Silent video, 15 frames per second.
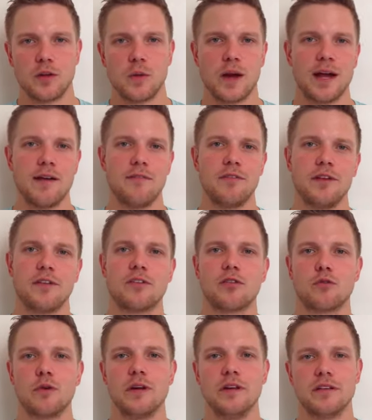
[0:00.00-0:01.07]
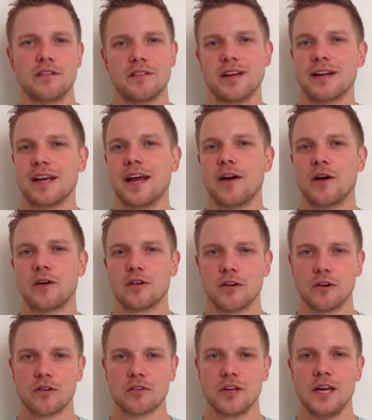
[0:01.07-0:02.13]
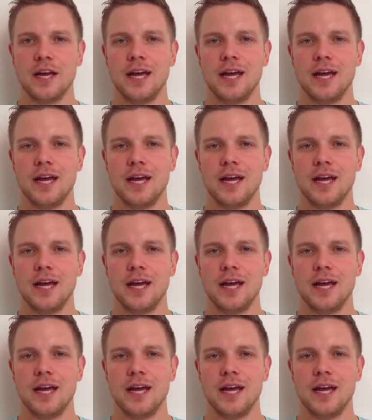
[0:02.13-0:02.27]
you have these three distinct characters,